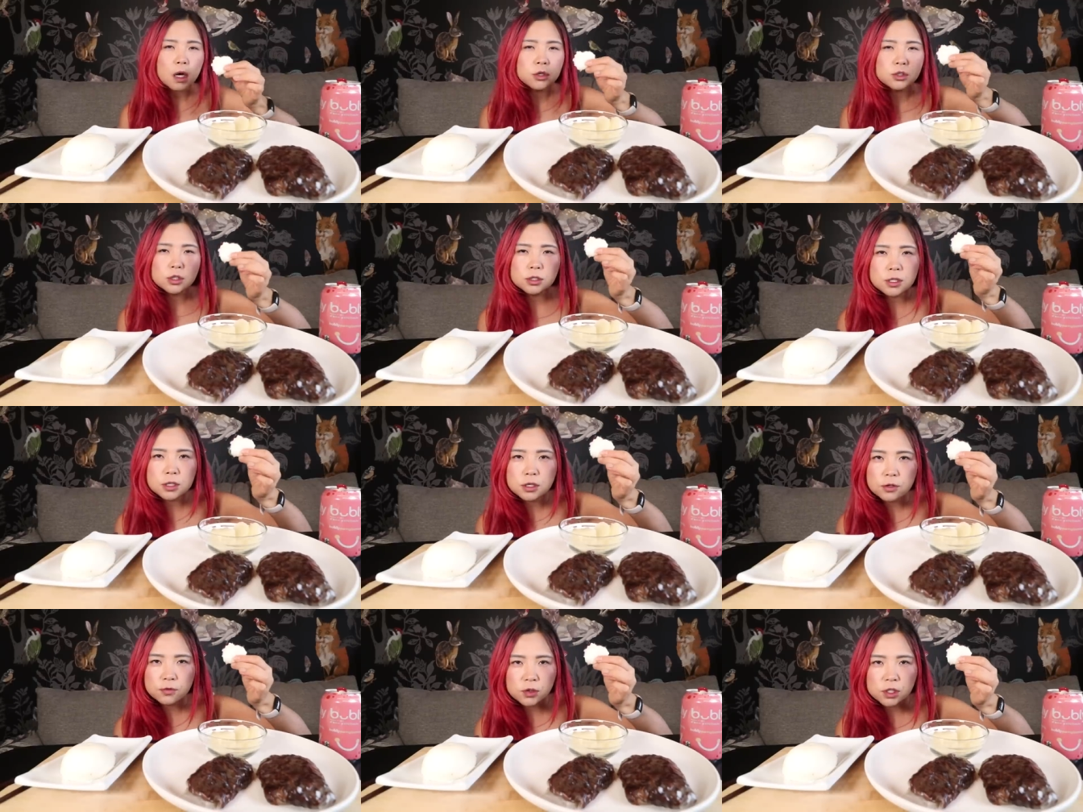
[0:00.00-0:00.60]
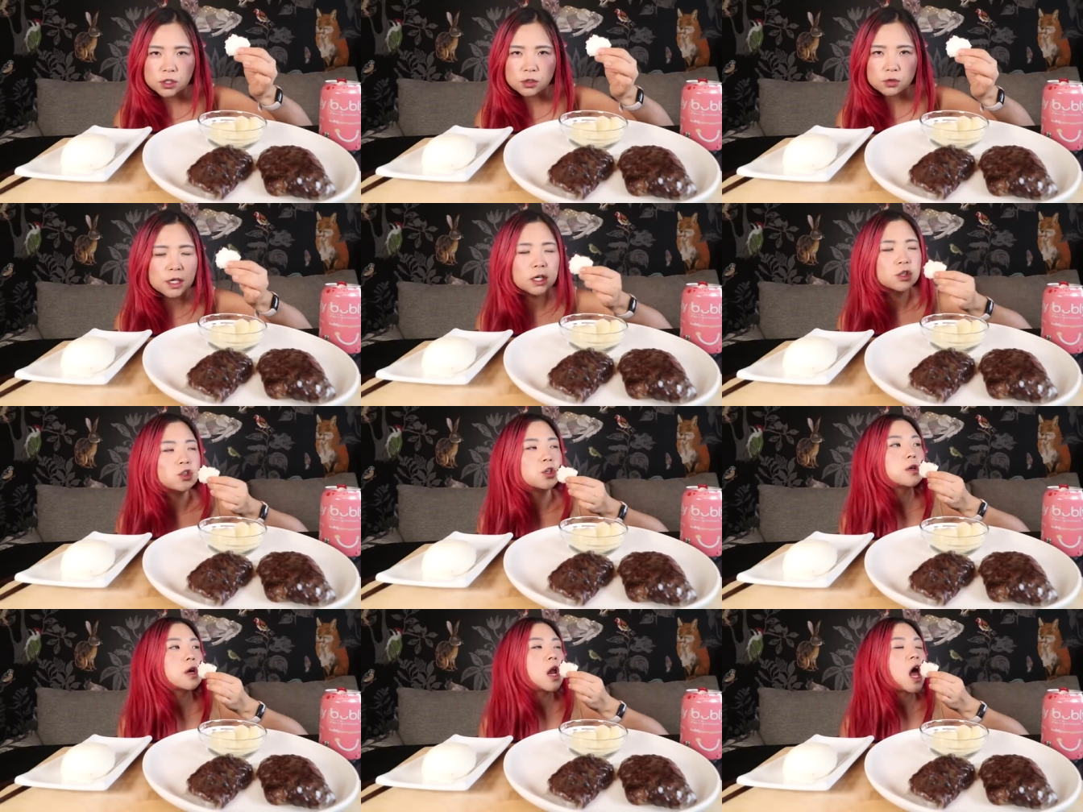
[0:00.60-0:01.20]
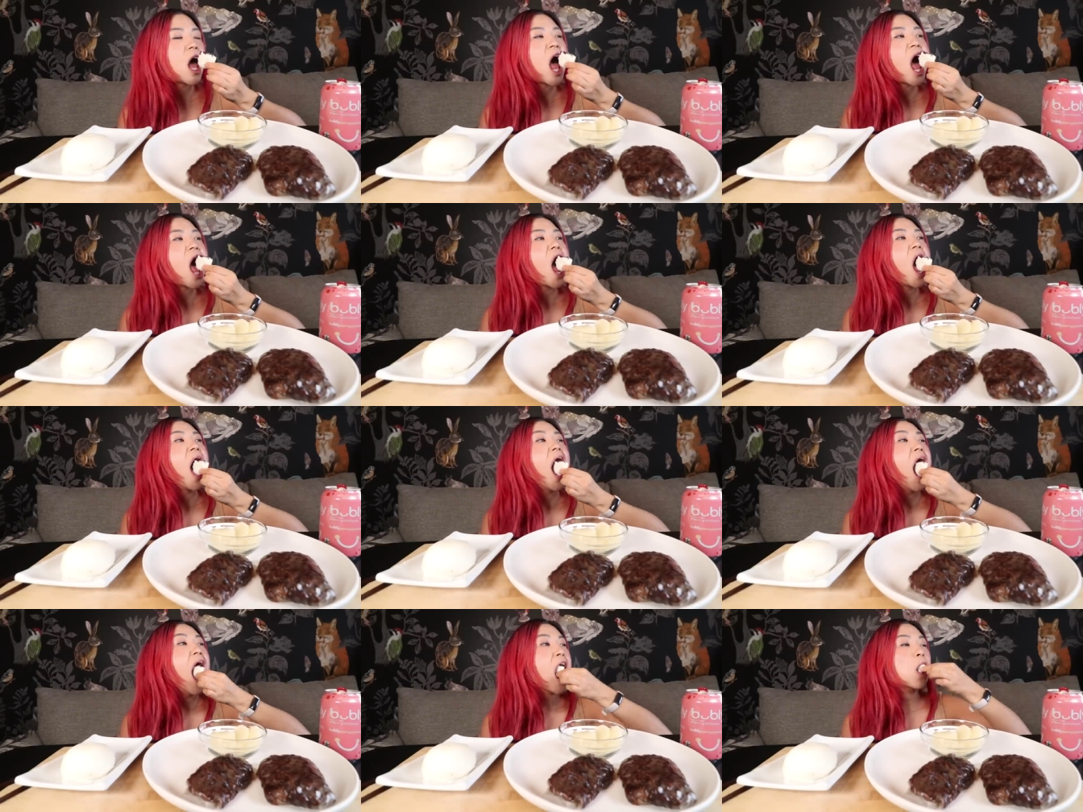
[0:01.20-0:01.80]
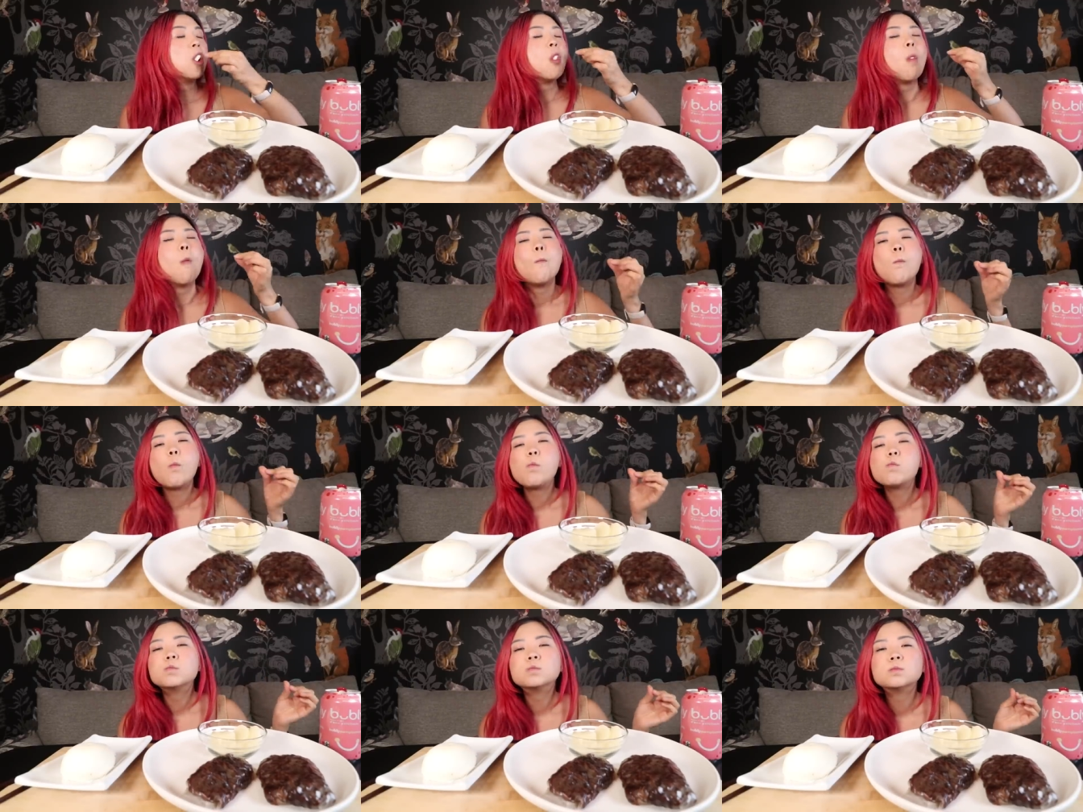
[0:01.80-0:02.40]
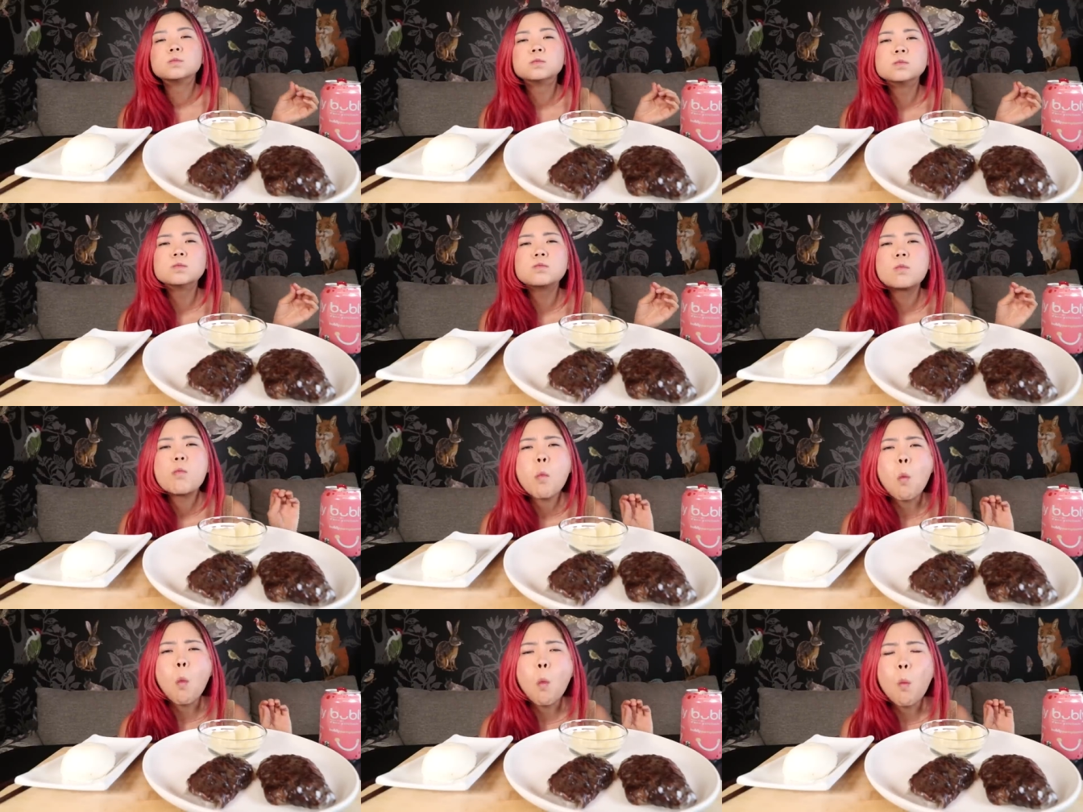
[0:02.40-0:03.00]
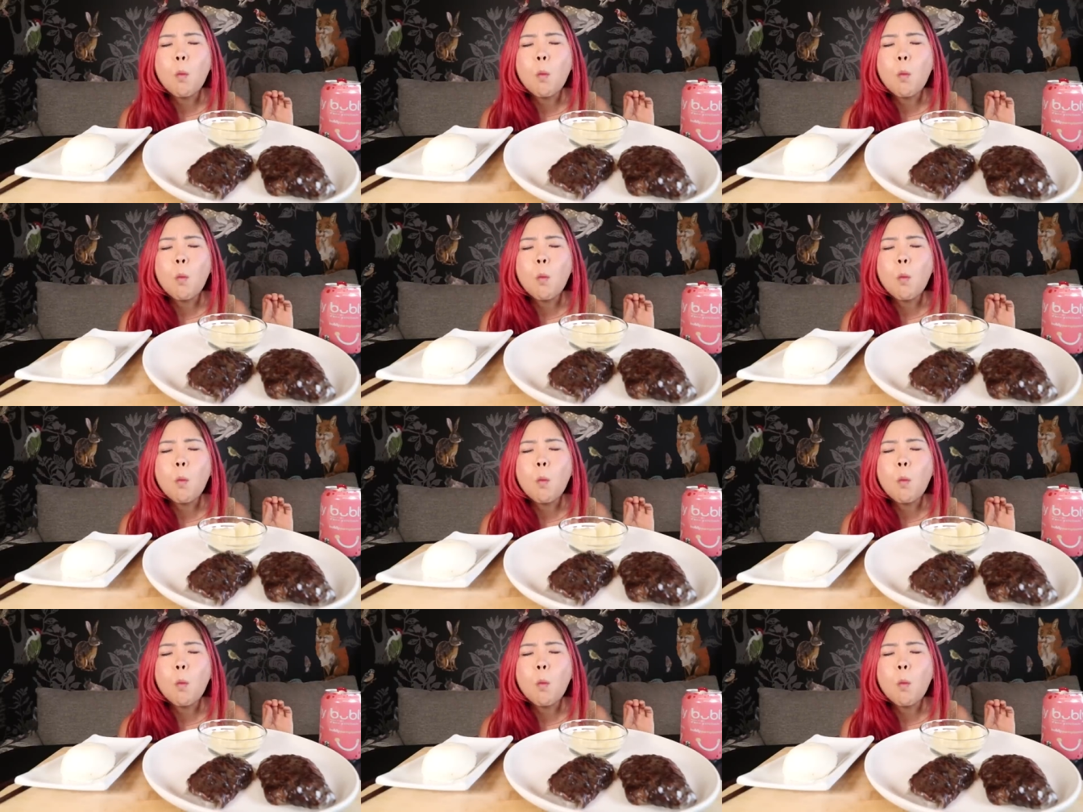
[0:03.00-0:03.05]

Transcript: just in the freezer section. Mmm.